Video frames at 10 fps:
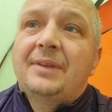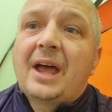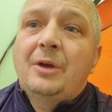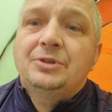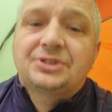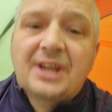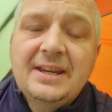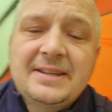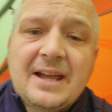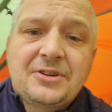
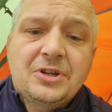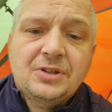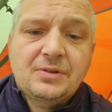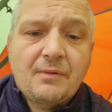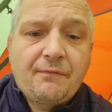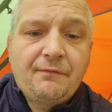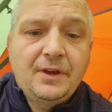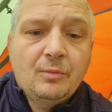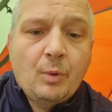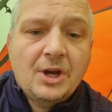outside I just
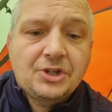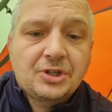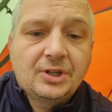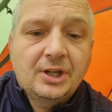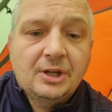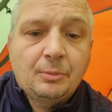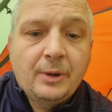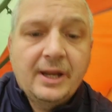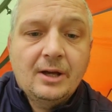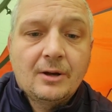wish there
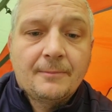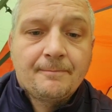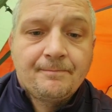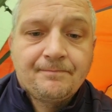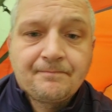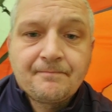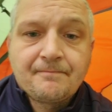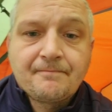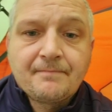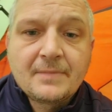were,
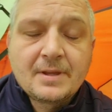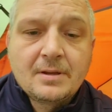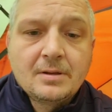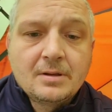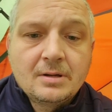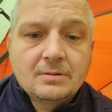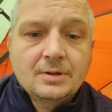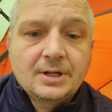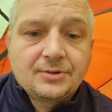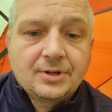I'm
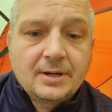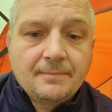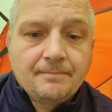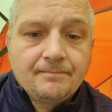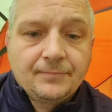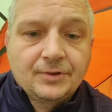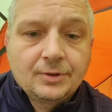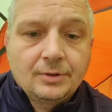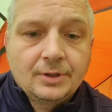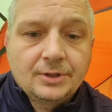going to try and
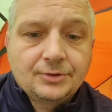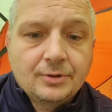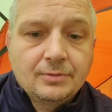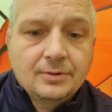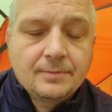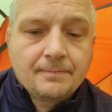turn this round,